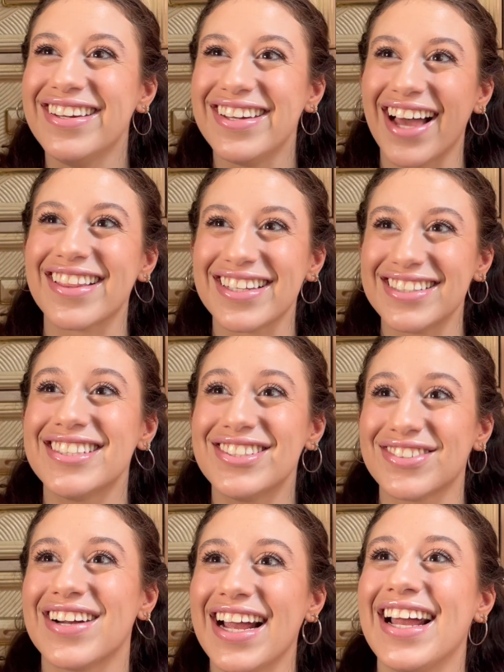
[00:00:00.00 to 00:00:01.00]
Not this
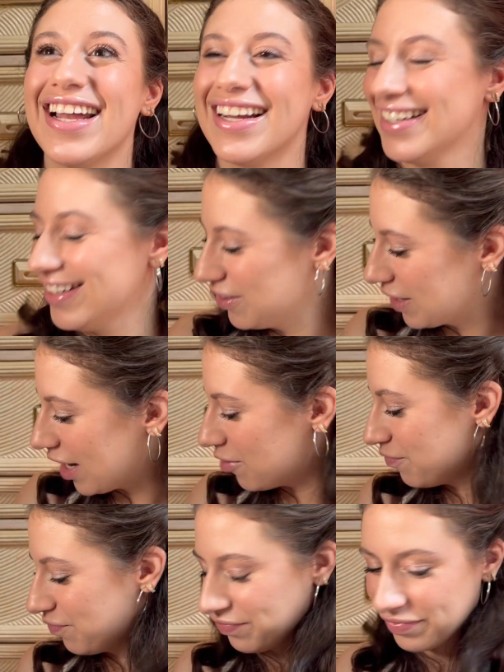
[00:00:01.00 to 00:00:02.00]
train. Okay,
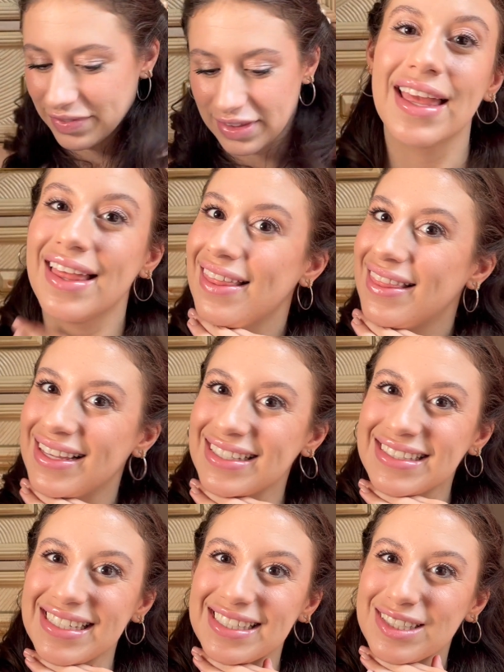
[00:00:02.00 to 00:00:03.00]

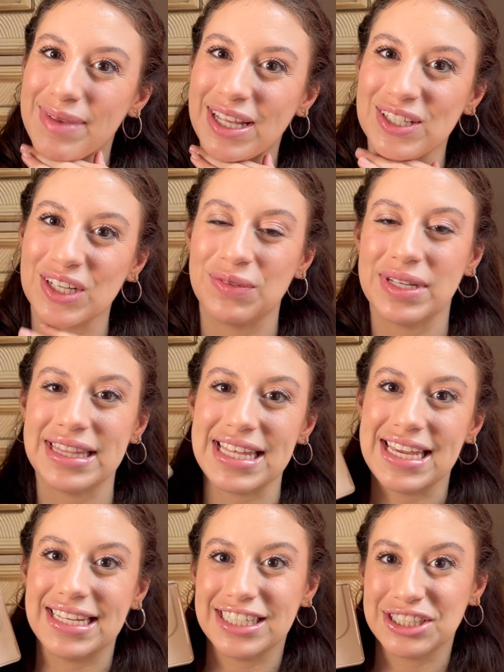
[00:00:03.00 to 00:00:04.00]
this is my look with
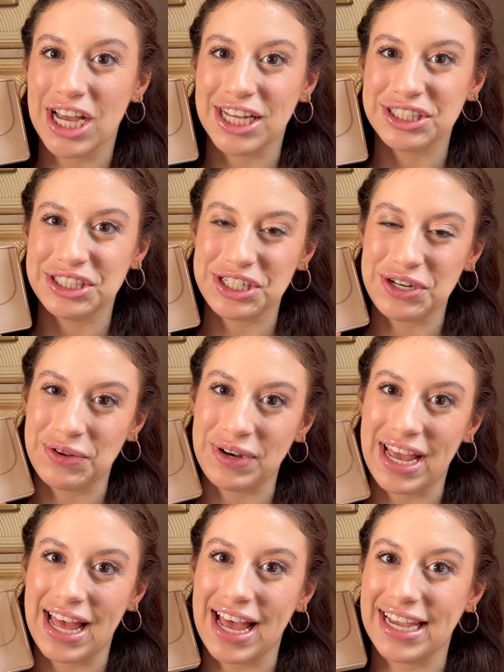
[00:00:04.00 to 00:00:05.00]
the Natasha
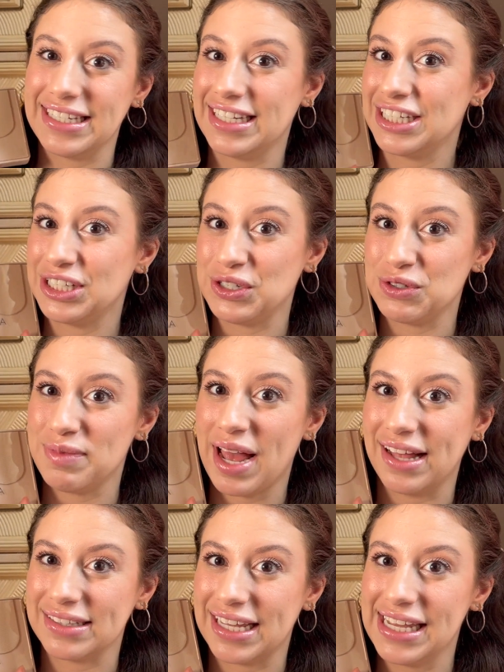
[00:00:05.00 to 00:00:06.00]
Denona I Need a Nude
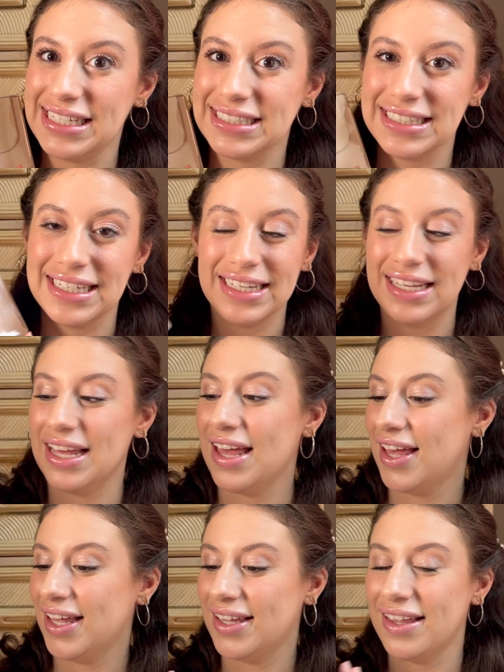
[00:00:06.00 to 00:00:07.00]
palette.
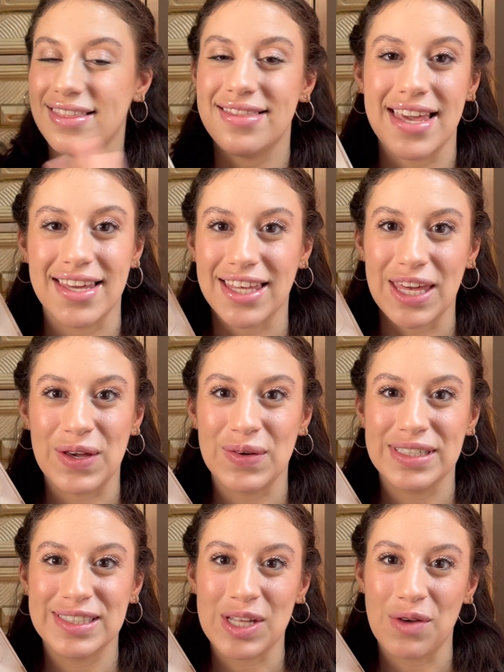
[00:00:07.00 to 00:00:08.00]
Thank you
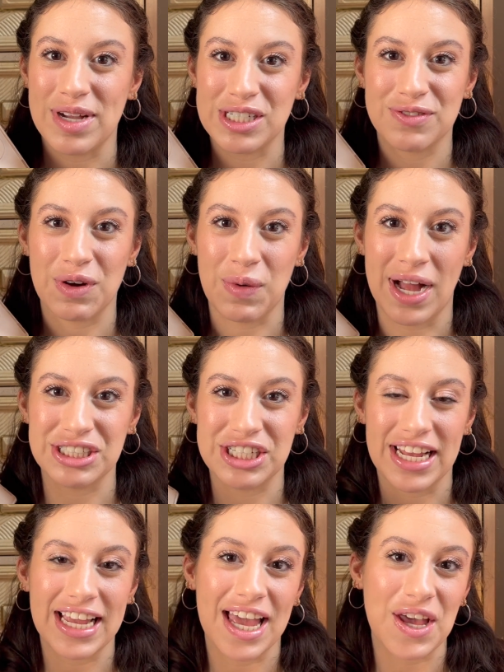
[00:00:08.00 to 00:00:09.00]
so much for
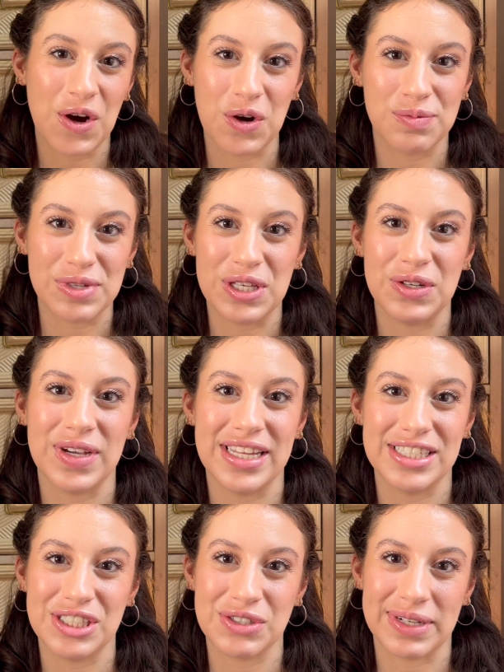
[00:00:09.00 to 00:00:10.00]
watching. I hope you
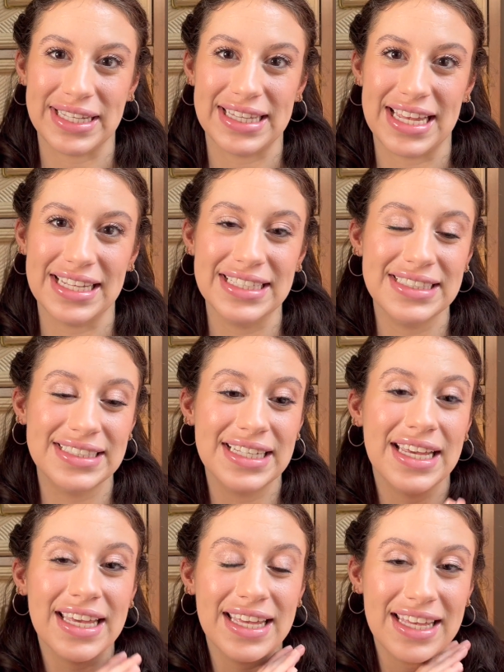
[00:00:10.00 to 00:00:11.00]
enjoyed this.
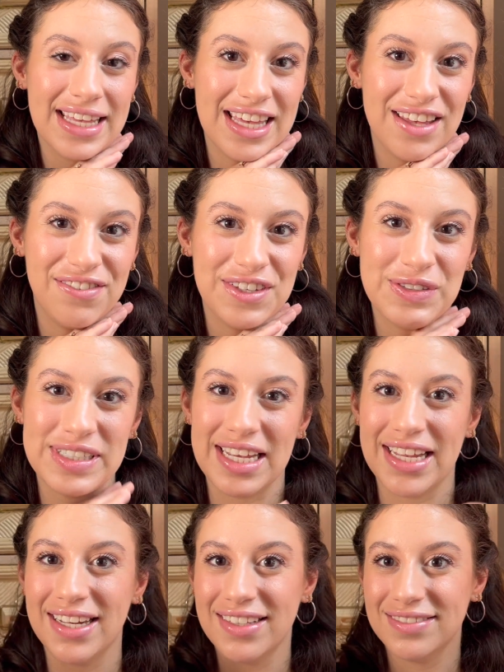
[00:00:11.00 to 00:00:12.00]
If you
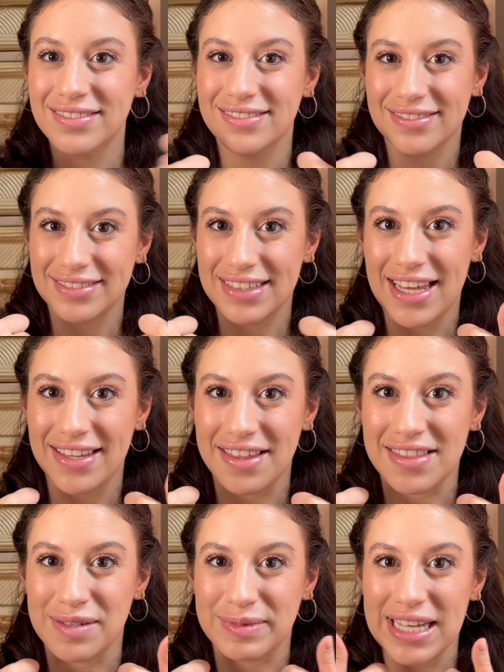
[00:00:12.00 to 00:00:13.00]
did, hit the
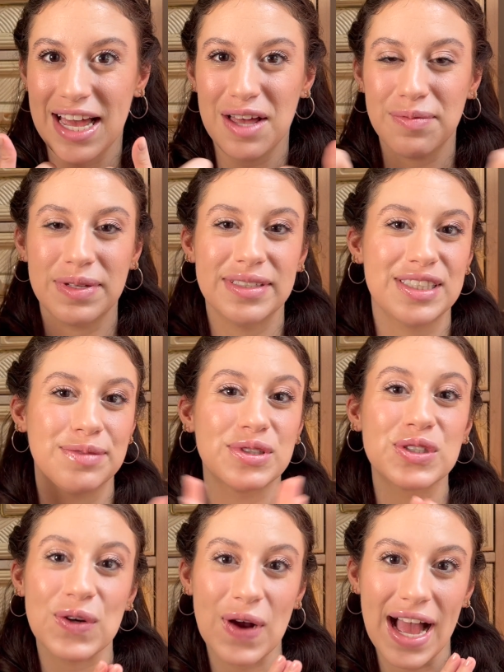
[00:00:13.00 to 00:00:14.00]
thumbs up,
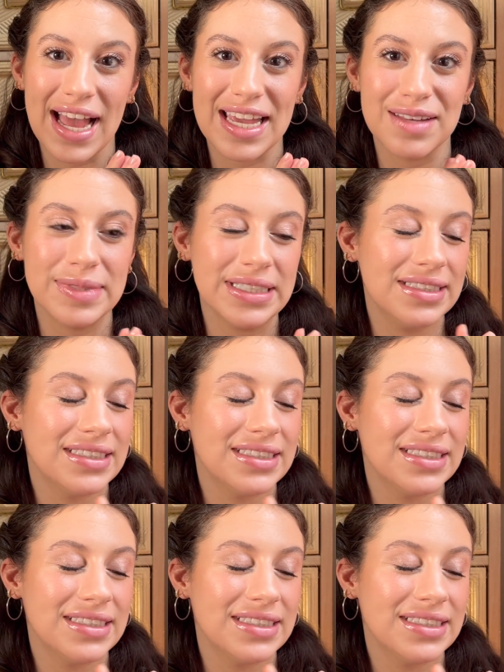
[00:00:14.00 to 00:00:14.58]
subscribe.